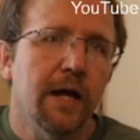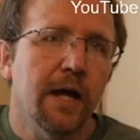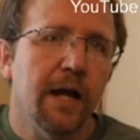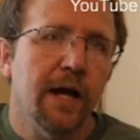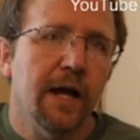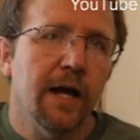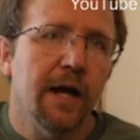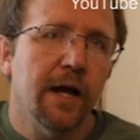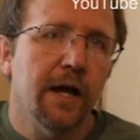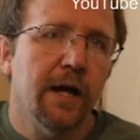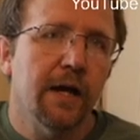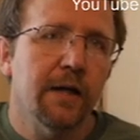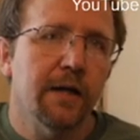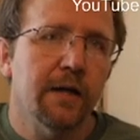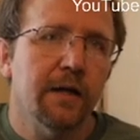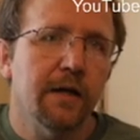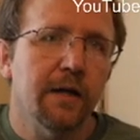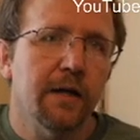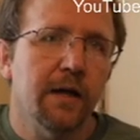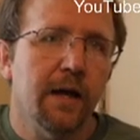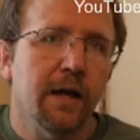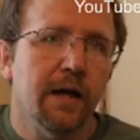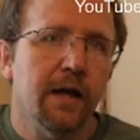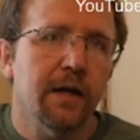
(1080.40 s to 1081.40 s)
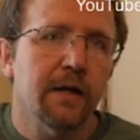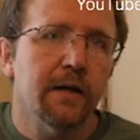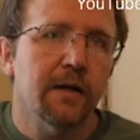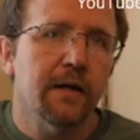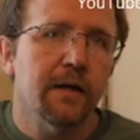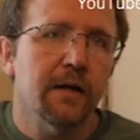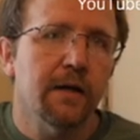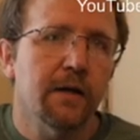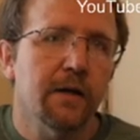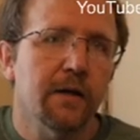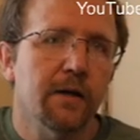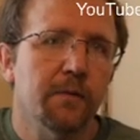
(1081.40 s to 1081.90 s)
at
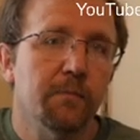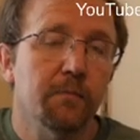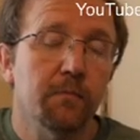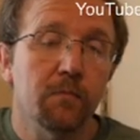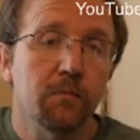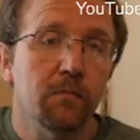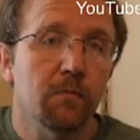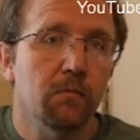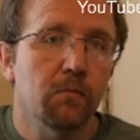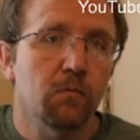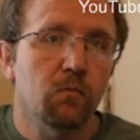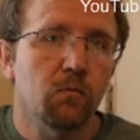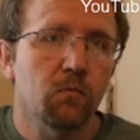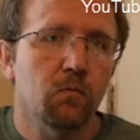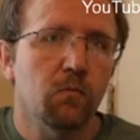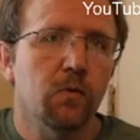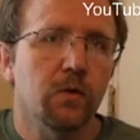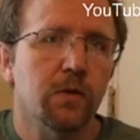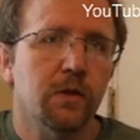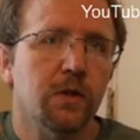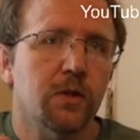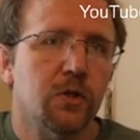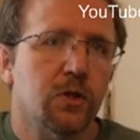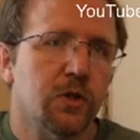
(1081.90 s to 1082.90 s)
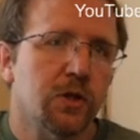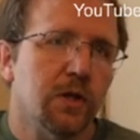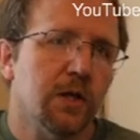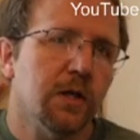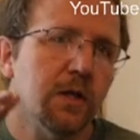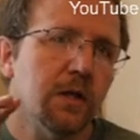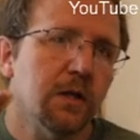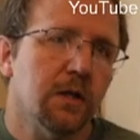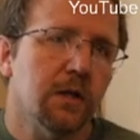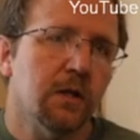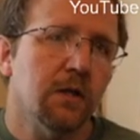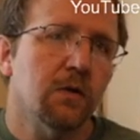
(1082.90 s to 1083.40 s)
with the
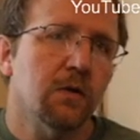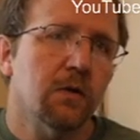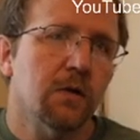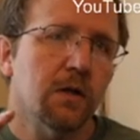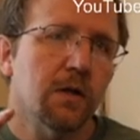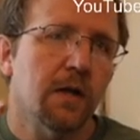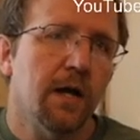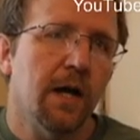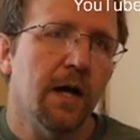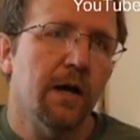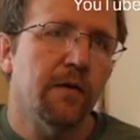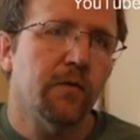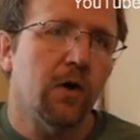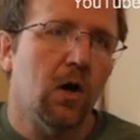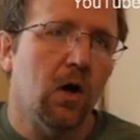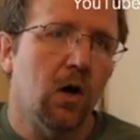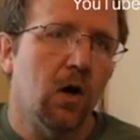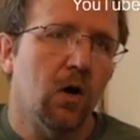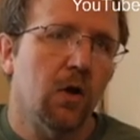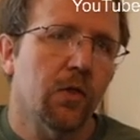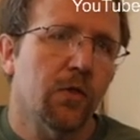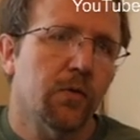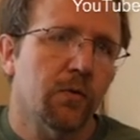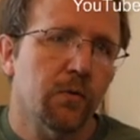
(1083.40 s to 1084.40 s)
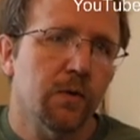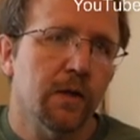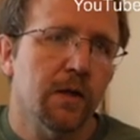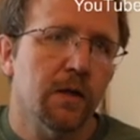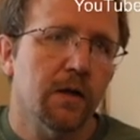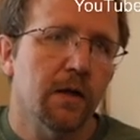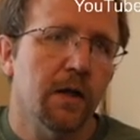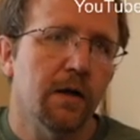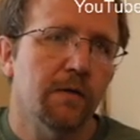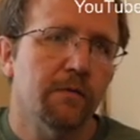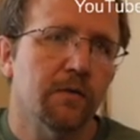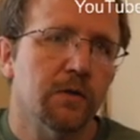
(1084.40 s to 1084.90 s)
sheet, you're going to have all 3
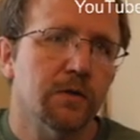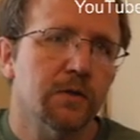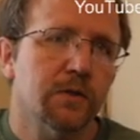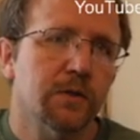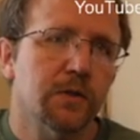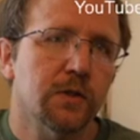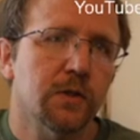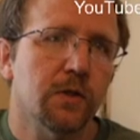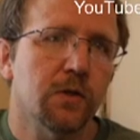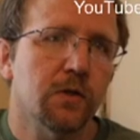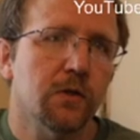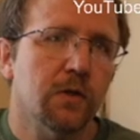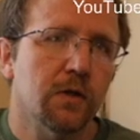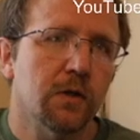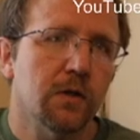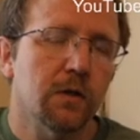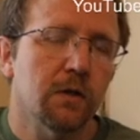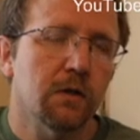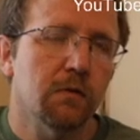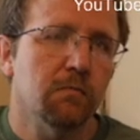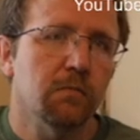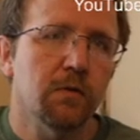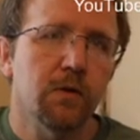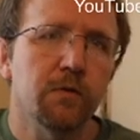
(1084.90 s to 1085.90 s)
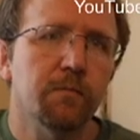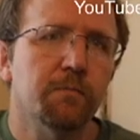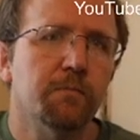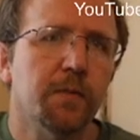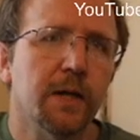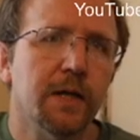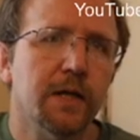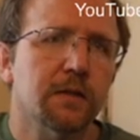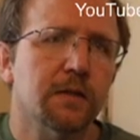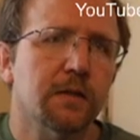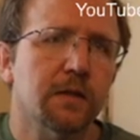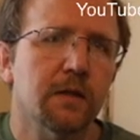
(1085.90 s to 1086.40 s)
levels. So you
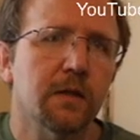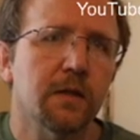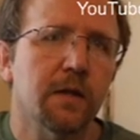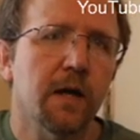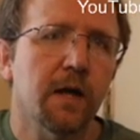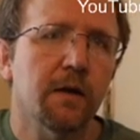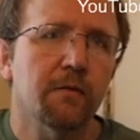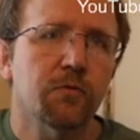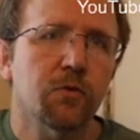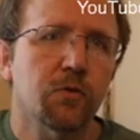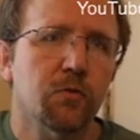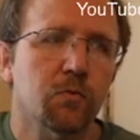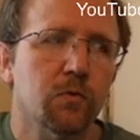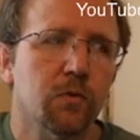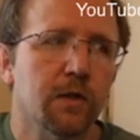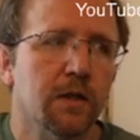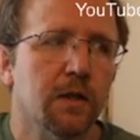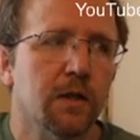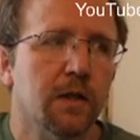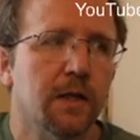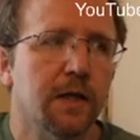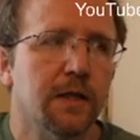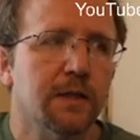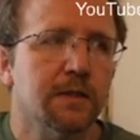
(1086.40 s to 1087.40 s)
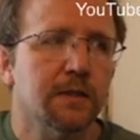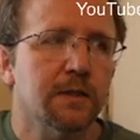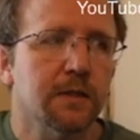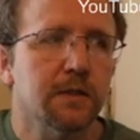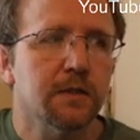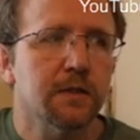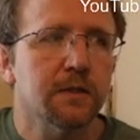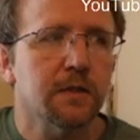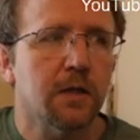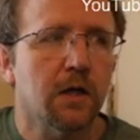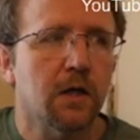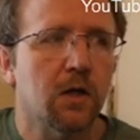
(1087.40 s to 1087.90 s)
basically have 3
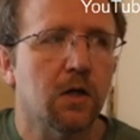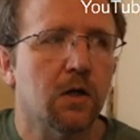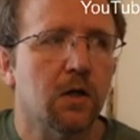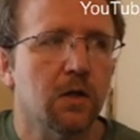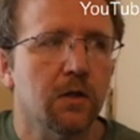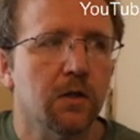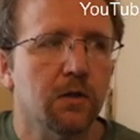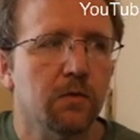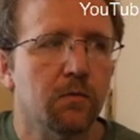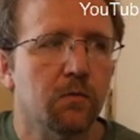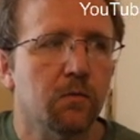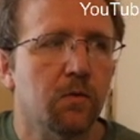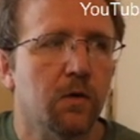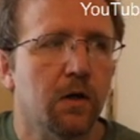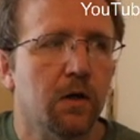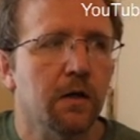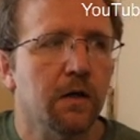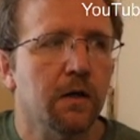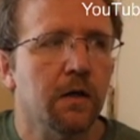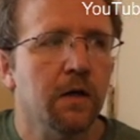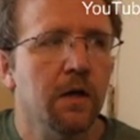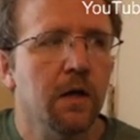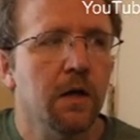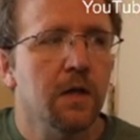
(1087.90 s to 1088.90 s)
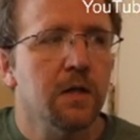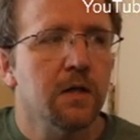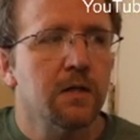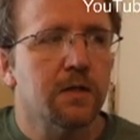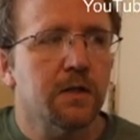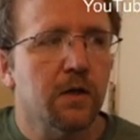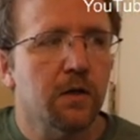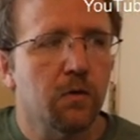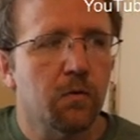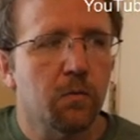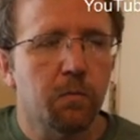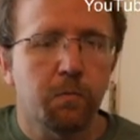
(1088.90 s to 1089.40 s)
lessons all in one.
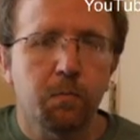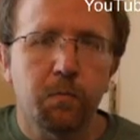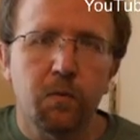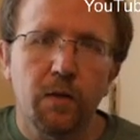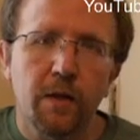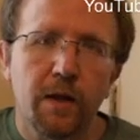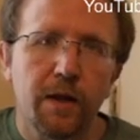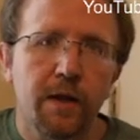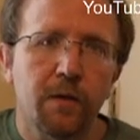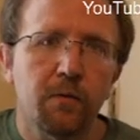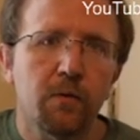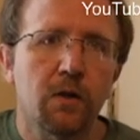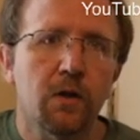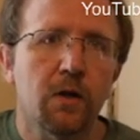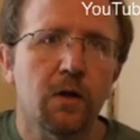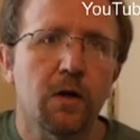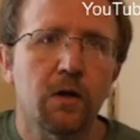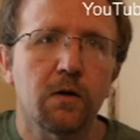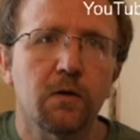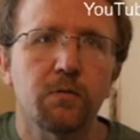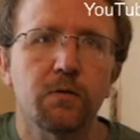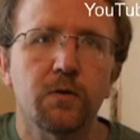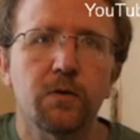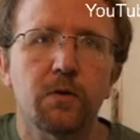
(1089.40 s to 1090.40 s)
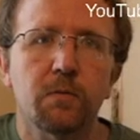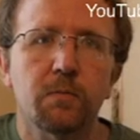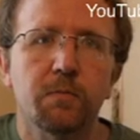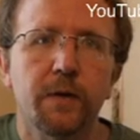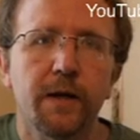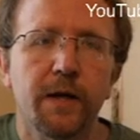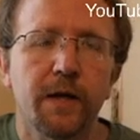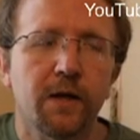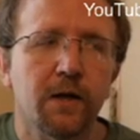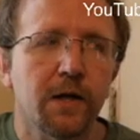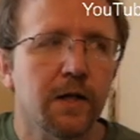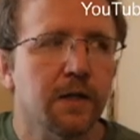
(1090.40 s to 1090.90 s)
So play along with your
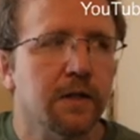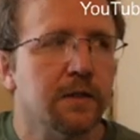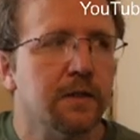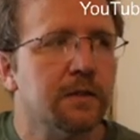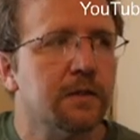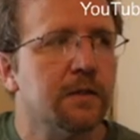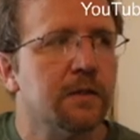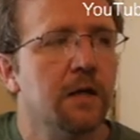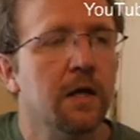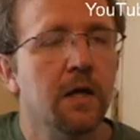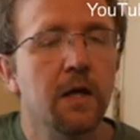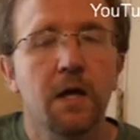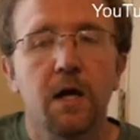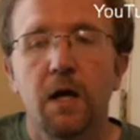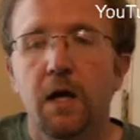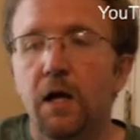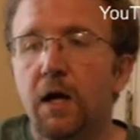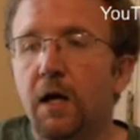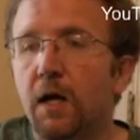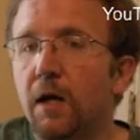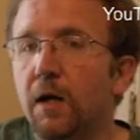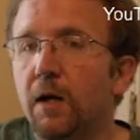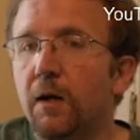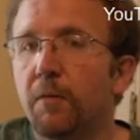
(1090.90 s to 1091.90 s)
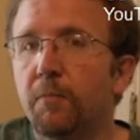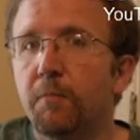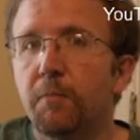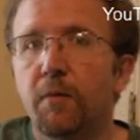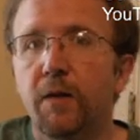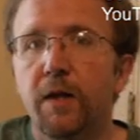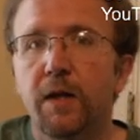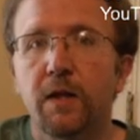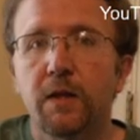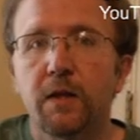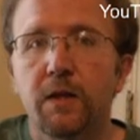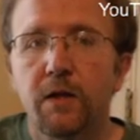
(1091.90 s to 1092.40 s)
parents,
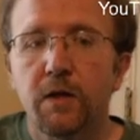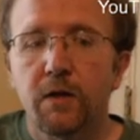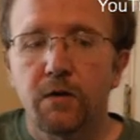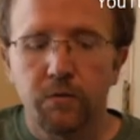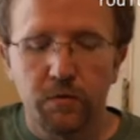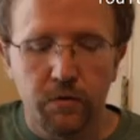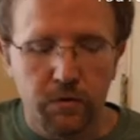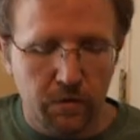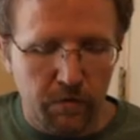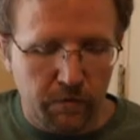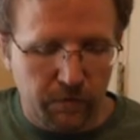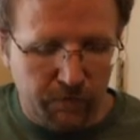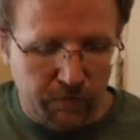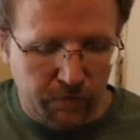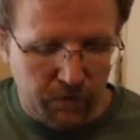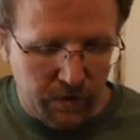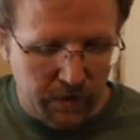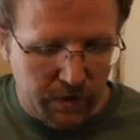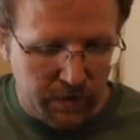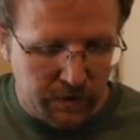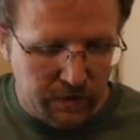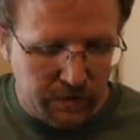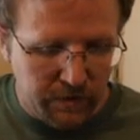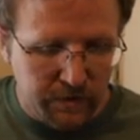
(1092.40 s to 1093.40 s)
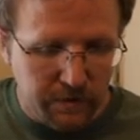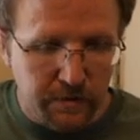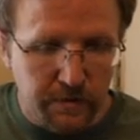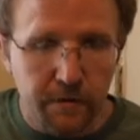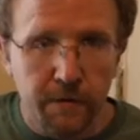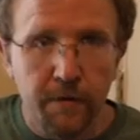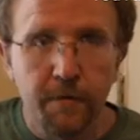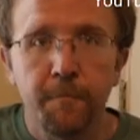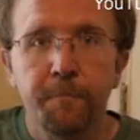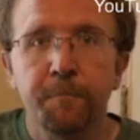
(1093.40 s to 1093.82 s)
play along with your friends.